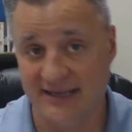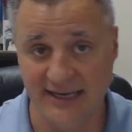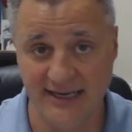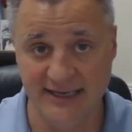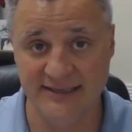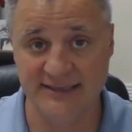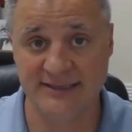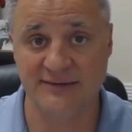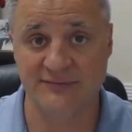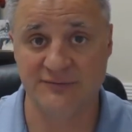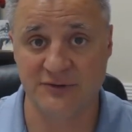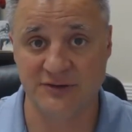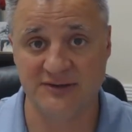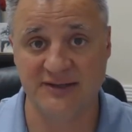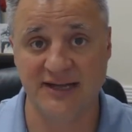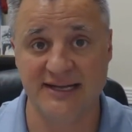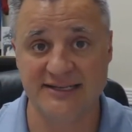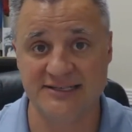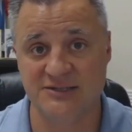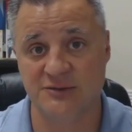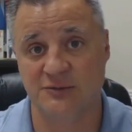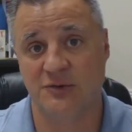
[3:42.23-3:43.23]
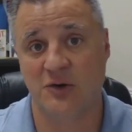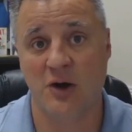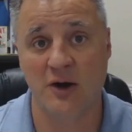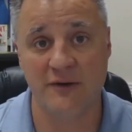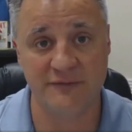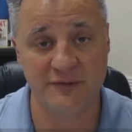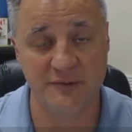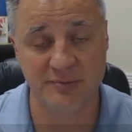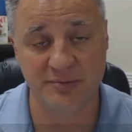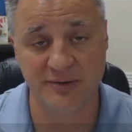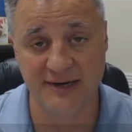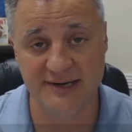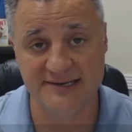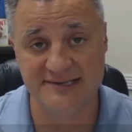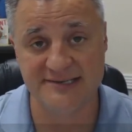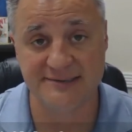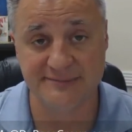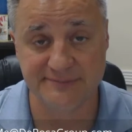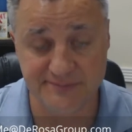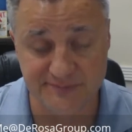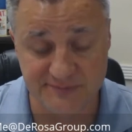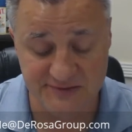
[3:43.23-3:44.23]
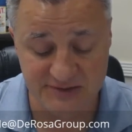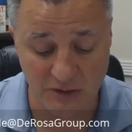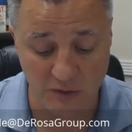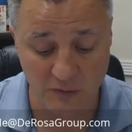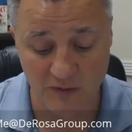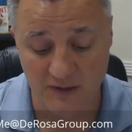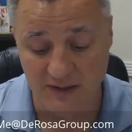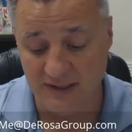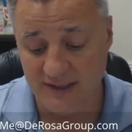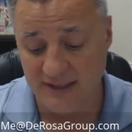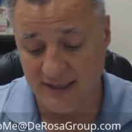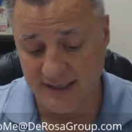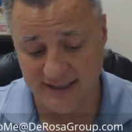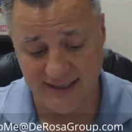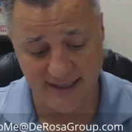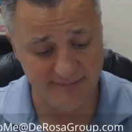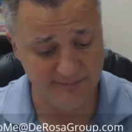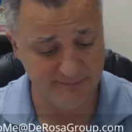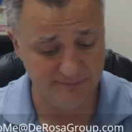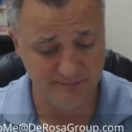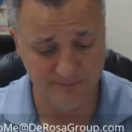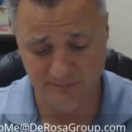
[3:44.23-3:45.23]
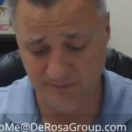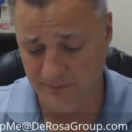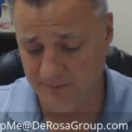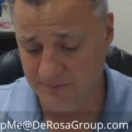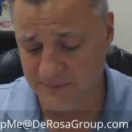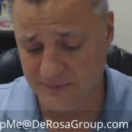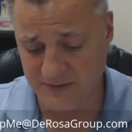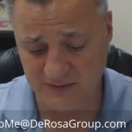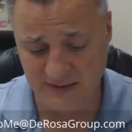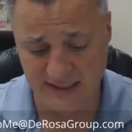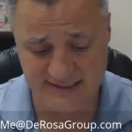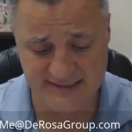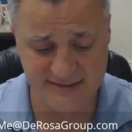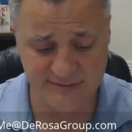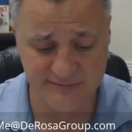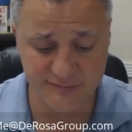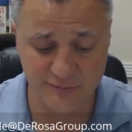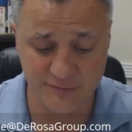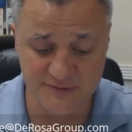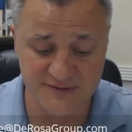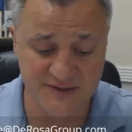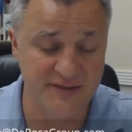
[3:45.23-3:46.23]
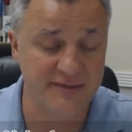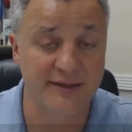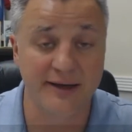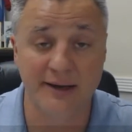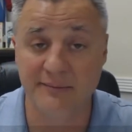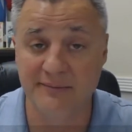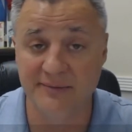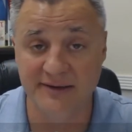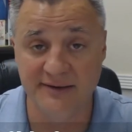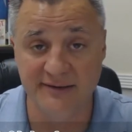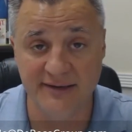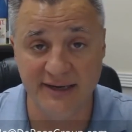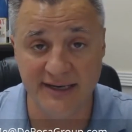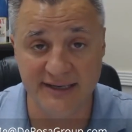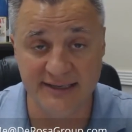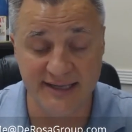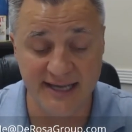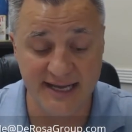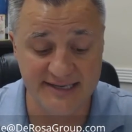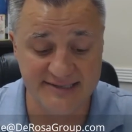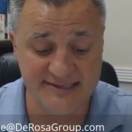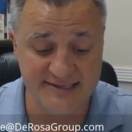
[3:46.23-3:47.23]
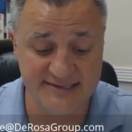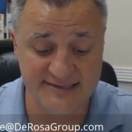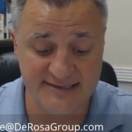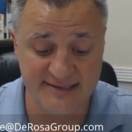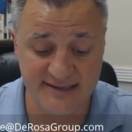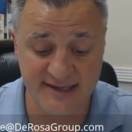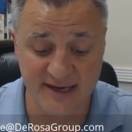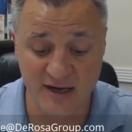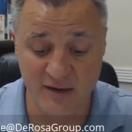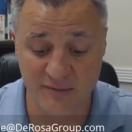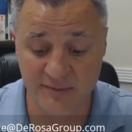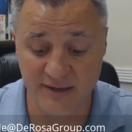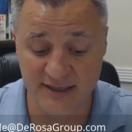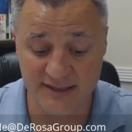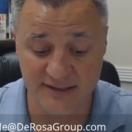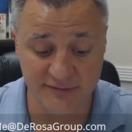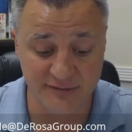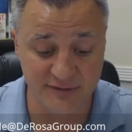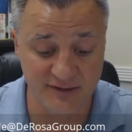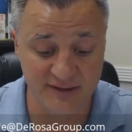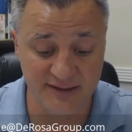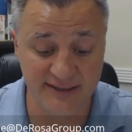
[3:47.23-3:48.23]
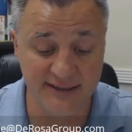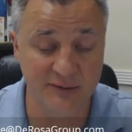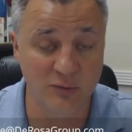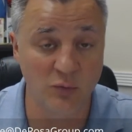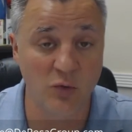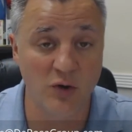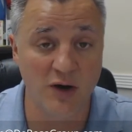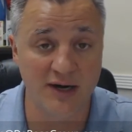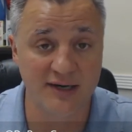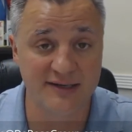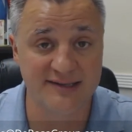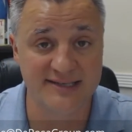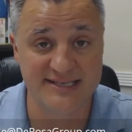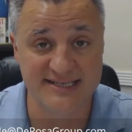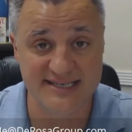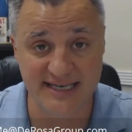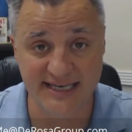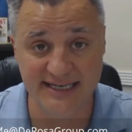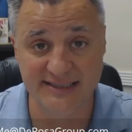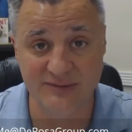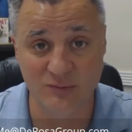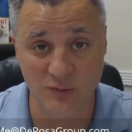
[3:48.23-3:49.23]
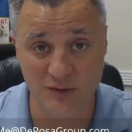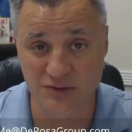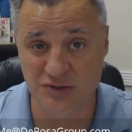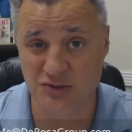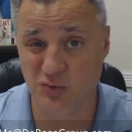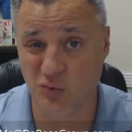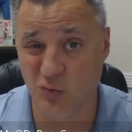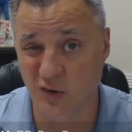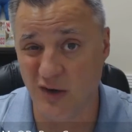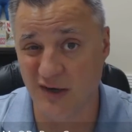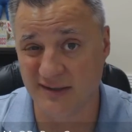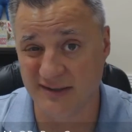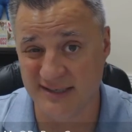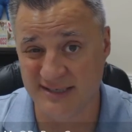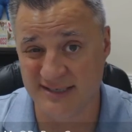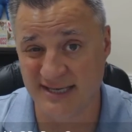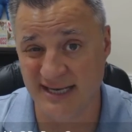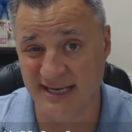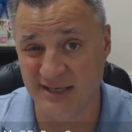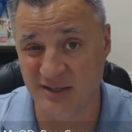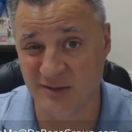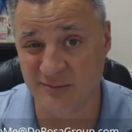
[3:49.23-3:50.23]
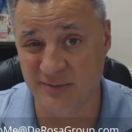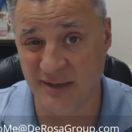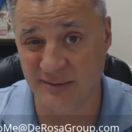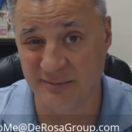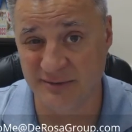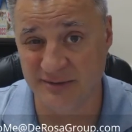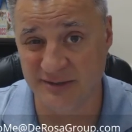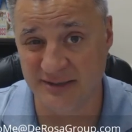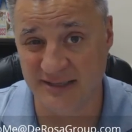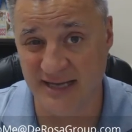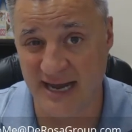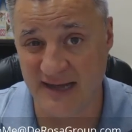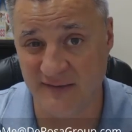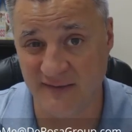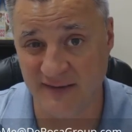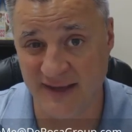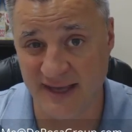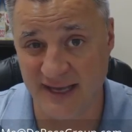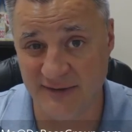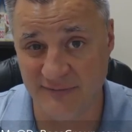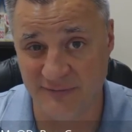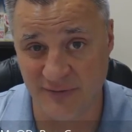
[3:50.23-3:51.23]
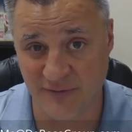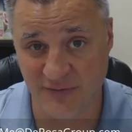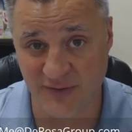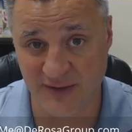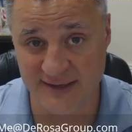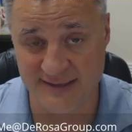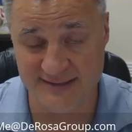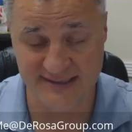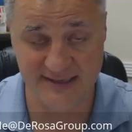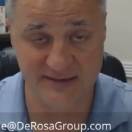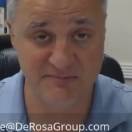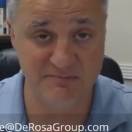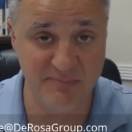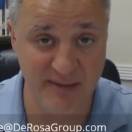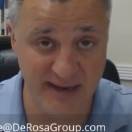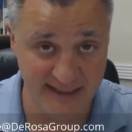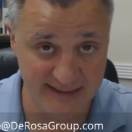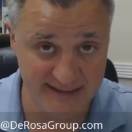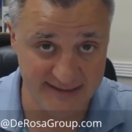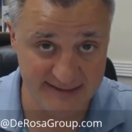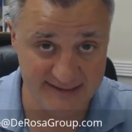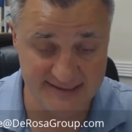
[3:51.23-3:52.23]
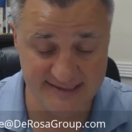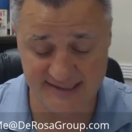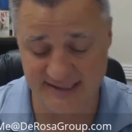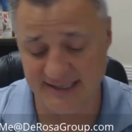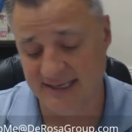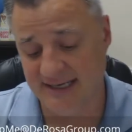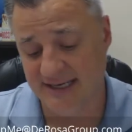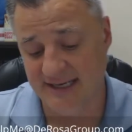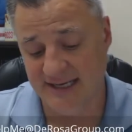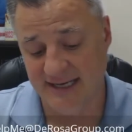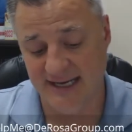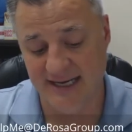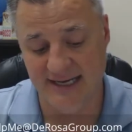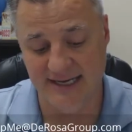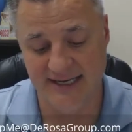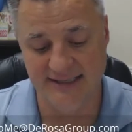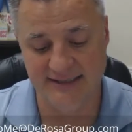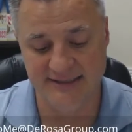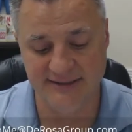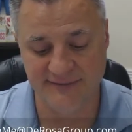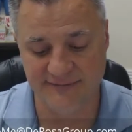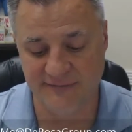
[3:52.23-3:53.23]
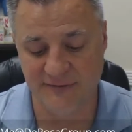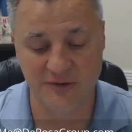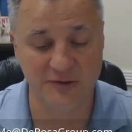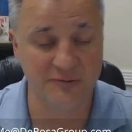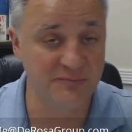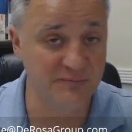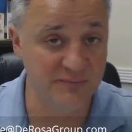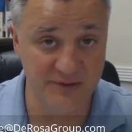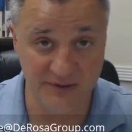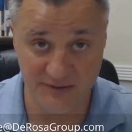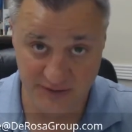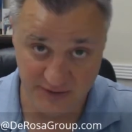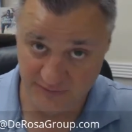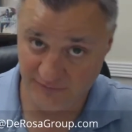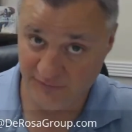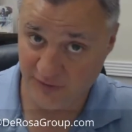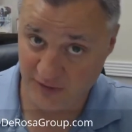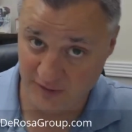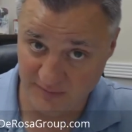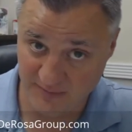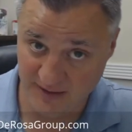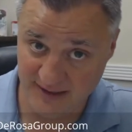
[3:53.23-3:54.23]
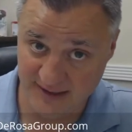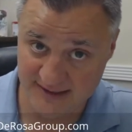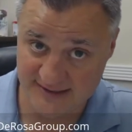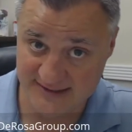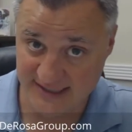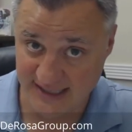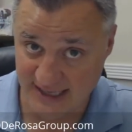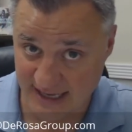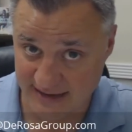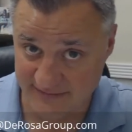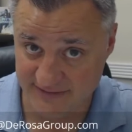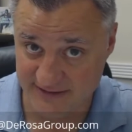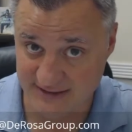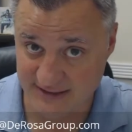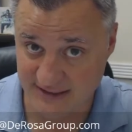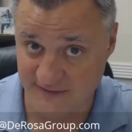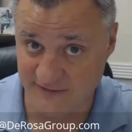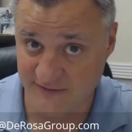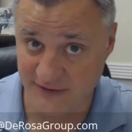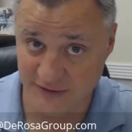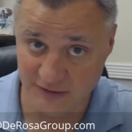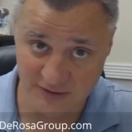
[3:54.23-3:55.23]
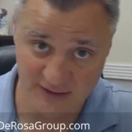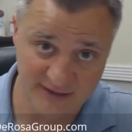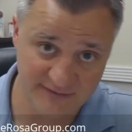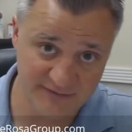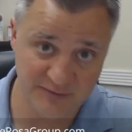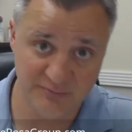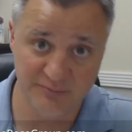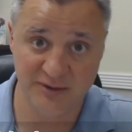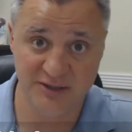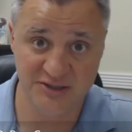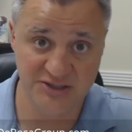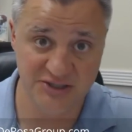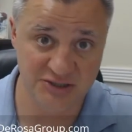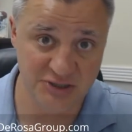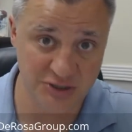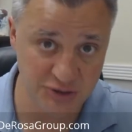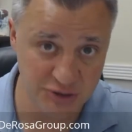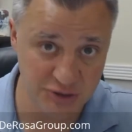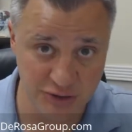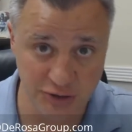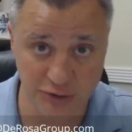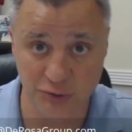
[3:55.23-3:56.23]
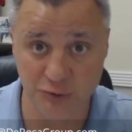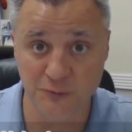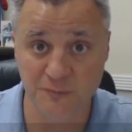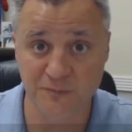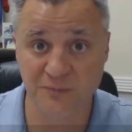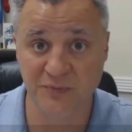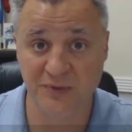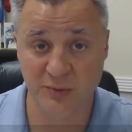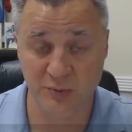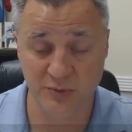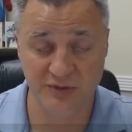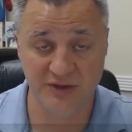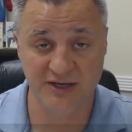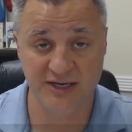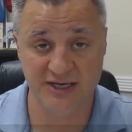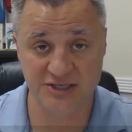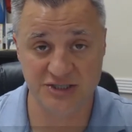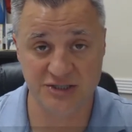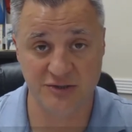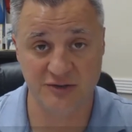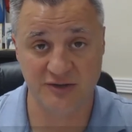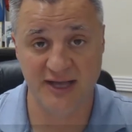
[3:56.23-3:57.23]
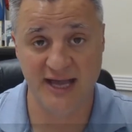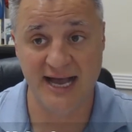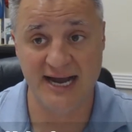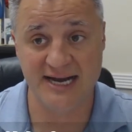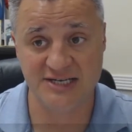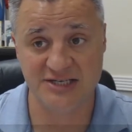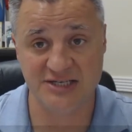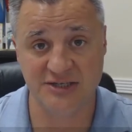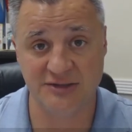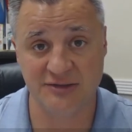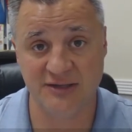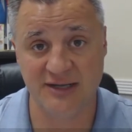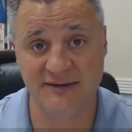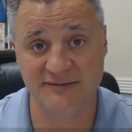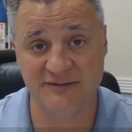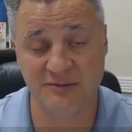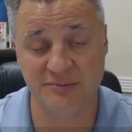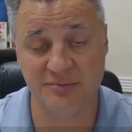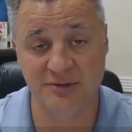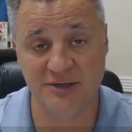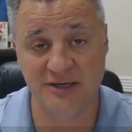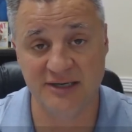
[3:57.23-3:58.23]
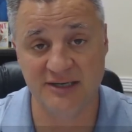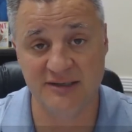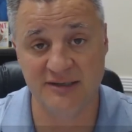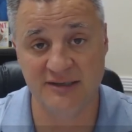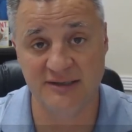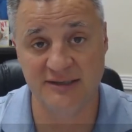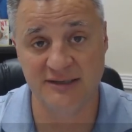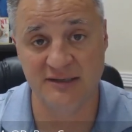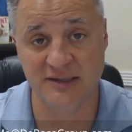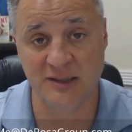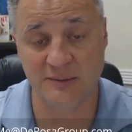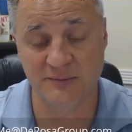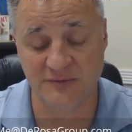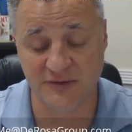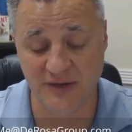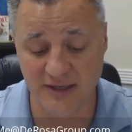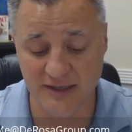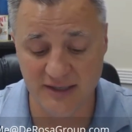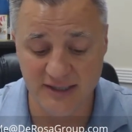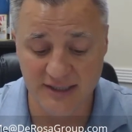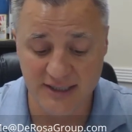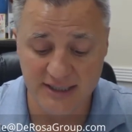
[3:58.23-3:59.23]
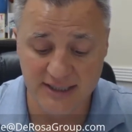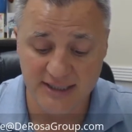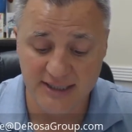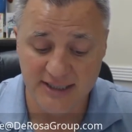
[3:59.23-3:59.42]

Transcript: and convert that to an offer price. So again, lots of rules of thumb and, and guesses in there, and you really need to walk the site. Once you walk the site, you'll be able to allocate for things like maintenance and deferred deferred maintenance they haven't done that you'll have to budget to do with additional cash that you'll have to put into the deal up front.